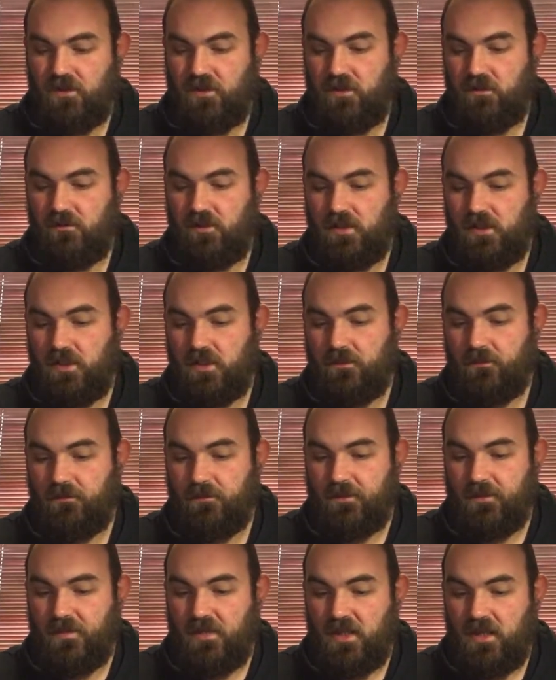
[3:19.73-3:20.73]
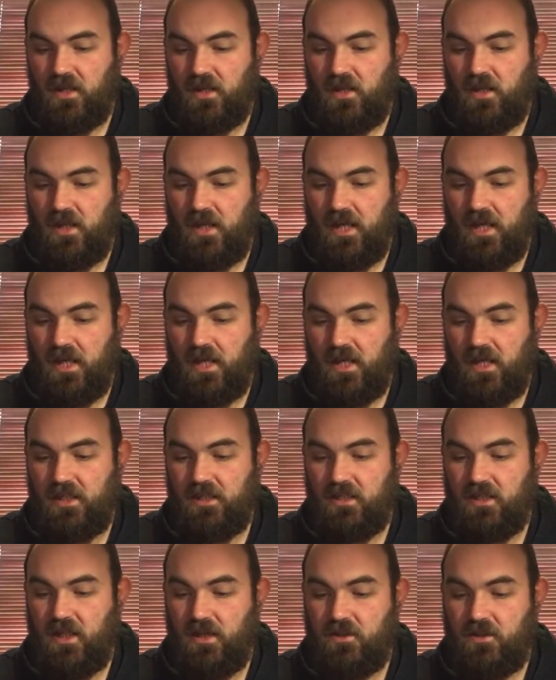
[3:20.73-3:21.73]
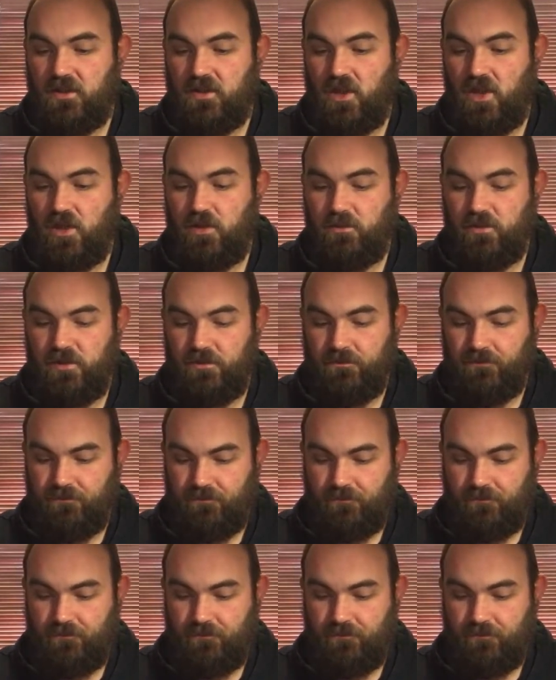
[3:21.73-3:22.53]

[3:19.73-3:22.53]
over there. Another Coman,